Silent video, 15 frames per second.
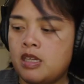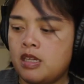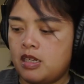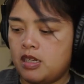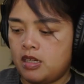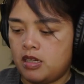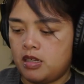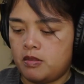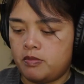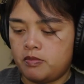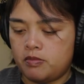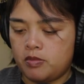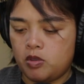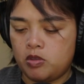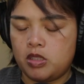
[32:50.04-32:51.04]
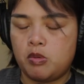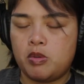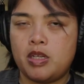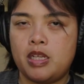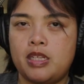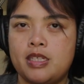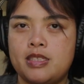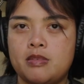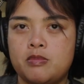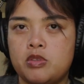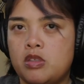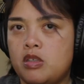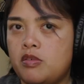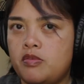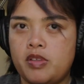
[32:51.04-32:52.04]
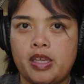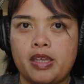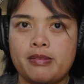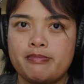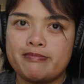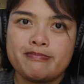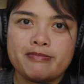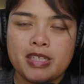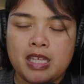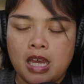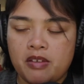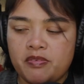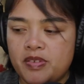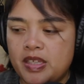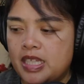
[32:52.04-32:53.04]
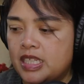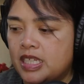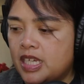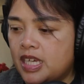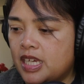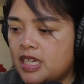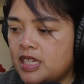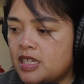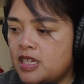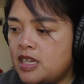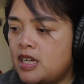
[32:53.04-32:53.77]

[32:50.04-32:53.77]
only when I need some sort of like caffeine kick,